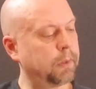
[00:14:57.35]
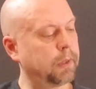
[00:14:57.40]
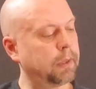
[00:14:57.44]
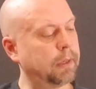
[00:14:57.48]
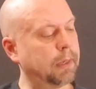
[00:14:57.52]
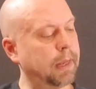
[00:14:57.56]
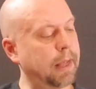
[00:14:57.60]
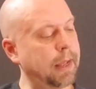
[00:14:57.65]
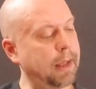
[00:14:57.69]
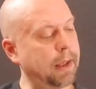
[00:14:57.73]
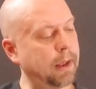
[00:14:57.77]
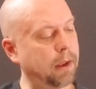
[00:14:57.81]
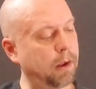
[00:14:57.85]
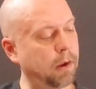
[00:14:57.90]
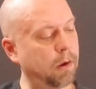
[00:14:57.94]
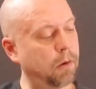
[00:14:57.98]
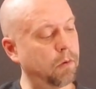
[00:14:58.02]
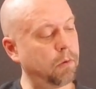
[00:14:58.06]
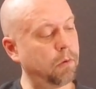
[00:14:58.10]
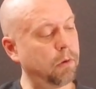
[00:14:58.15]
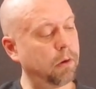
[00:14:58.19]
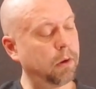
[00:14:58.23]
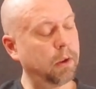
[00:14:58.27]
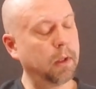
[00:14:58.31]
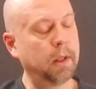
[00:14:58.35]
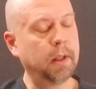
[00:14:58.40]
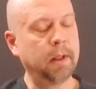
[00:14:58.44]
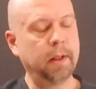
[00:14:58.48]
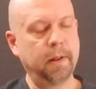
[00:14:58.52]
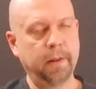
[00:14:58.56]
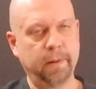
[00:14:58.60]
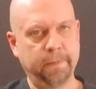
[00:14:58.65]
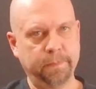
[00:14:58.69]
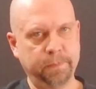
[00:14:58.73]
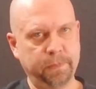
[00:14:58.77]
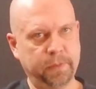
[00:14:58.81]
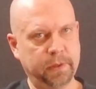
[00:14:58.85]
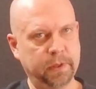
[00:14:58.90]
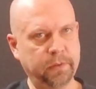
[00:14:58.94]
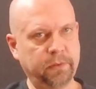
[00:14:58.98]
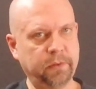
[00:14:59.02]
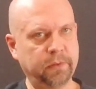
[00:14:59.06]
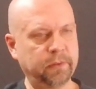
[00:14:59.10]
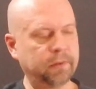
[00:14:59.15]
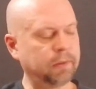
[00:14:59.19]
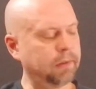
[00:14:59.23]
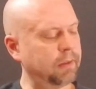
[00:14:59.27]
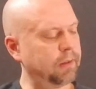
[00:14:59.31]
now
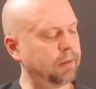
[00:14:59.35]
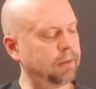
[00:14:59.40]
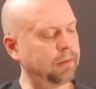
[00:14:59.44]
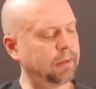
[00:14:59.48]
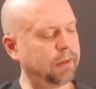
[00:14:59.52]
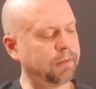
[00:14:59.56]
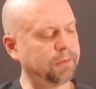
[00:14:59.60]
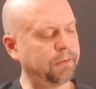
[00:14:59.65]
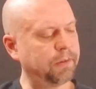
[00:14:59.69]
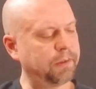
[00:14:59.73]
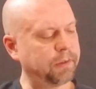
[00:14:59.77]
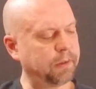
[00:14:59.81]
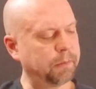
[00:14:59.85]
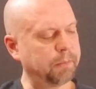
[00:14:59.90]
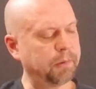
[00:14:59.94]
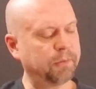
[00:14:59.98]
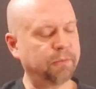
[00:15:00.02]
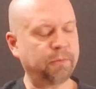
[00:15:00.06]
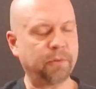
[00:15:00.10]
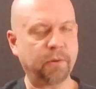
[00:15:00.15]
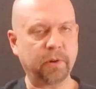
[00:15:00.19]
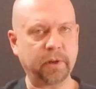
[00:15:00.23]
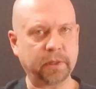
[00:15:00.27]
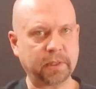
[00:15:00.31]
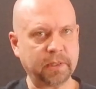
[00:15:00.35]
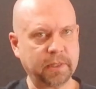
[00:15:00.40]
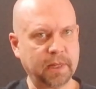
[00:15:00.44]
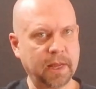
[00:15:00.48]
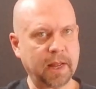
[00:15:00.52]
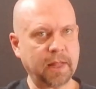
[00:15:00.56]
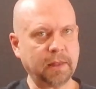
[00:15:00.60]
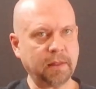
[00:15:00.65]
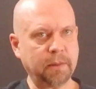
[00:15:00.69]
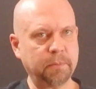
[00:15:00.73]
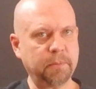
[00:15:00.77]
this is a little different than before. It's not